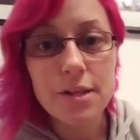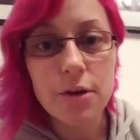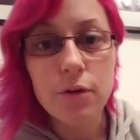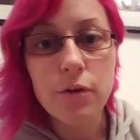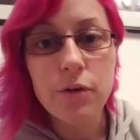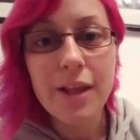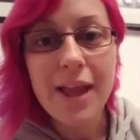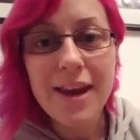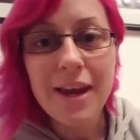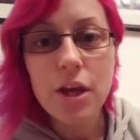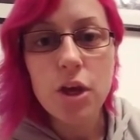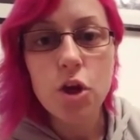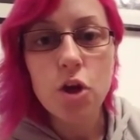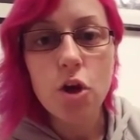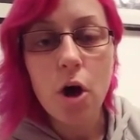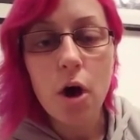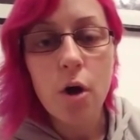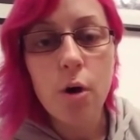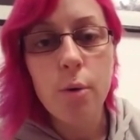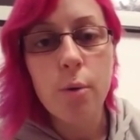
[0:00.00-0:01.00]
So letting
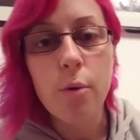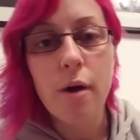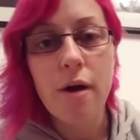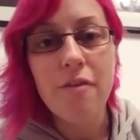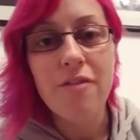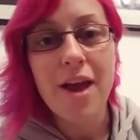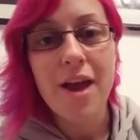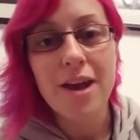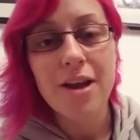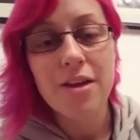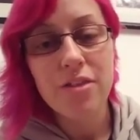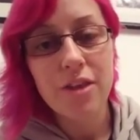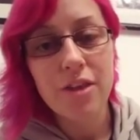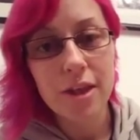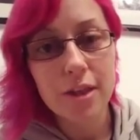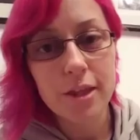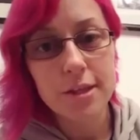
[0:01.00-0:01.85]
go of anything